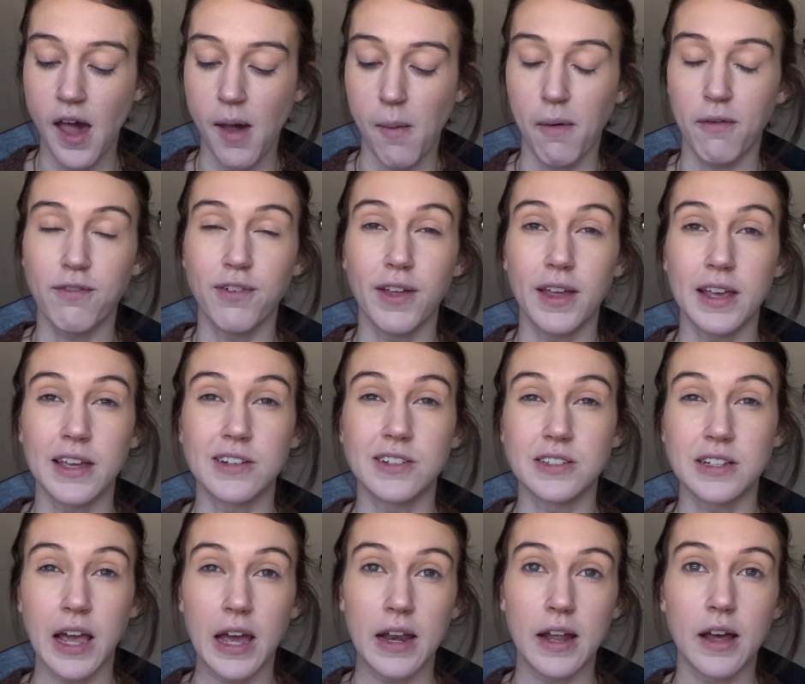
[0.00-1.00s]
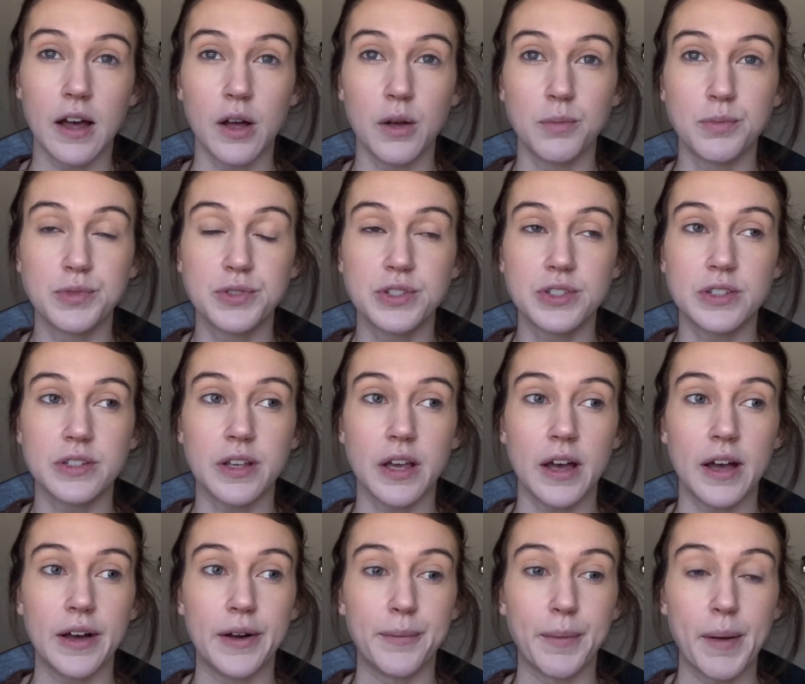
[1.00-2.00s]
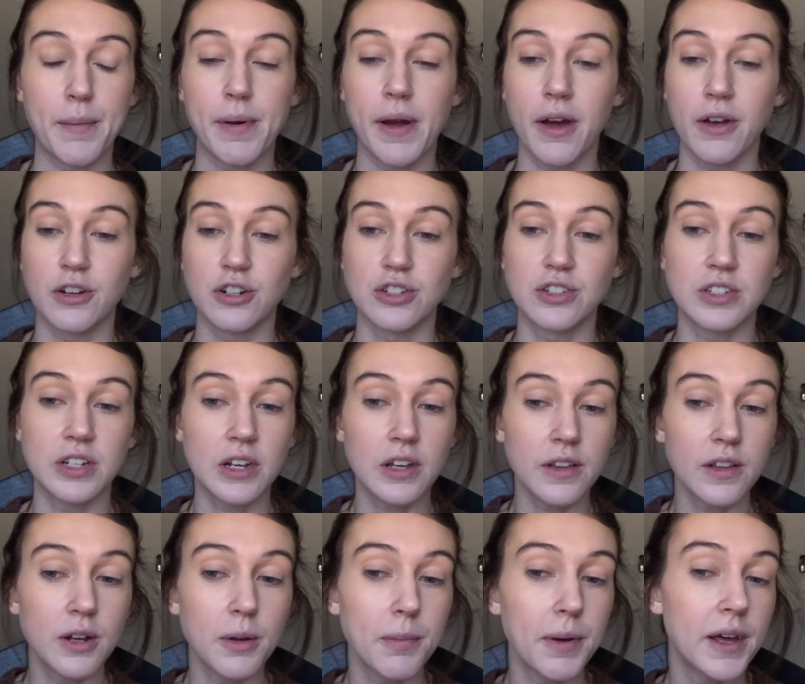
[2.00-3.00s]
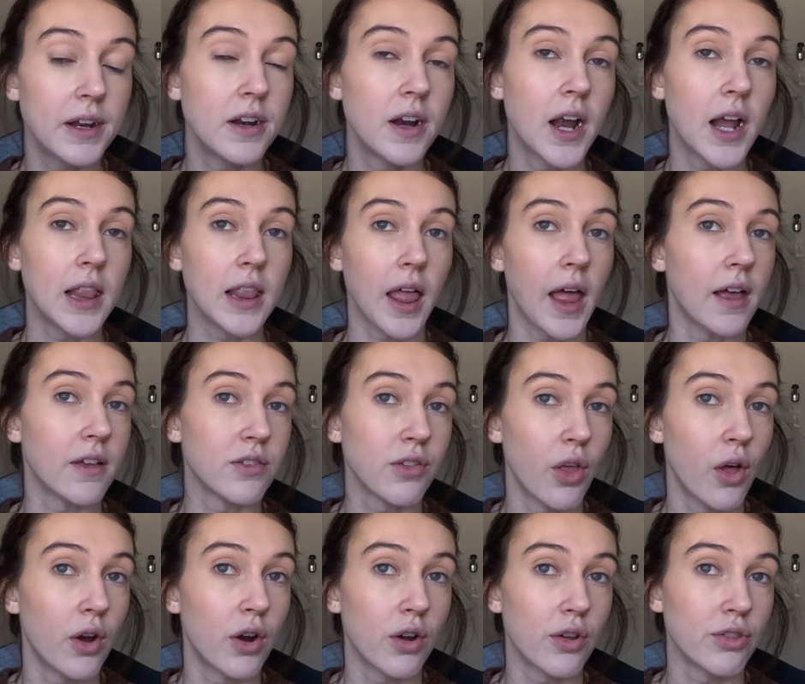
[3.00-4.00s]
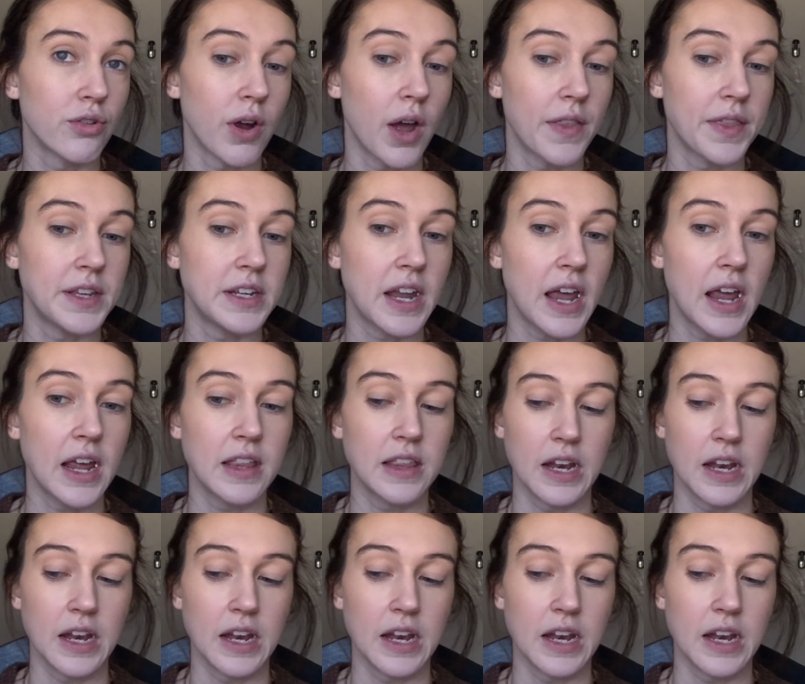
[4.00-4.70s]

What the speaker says: I feel like it just kind of helps my powder stick a little better and last longer throughout the day.